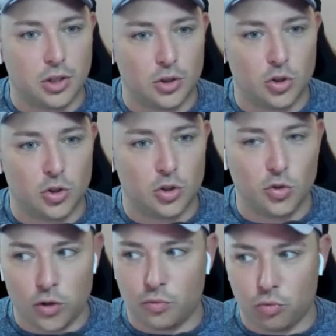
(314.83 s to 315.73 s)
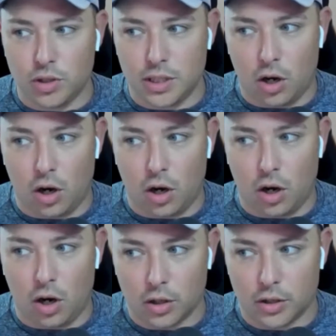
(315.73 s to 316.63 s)
You know, you've worked really
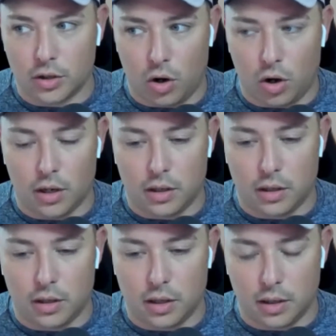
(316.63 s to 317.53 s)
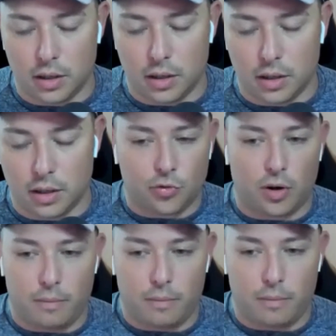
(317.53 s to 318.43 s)
hard on speaking
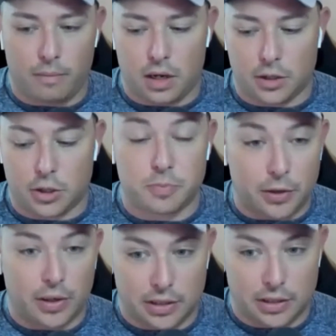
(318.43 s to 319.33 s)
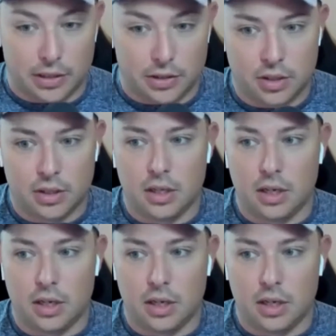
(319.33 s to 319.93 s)
from experience.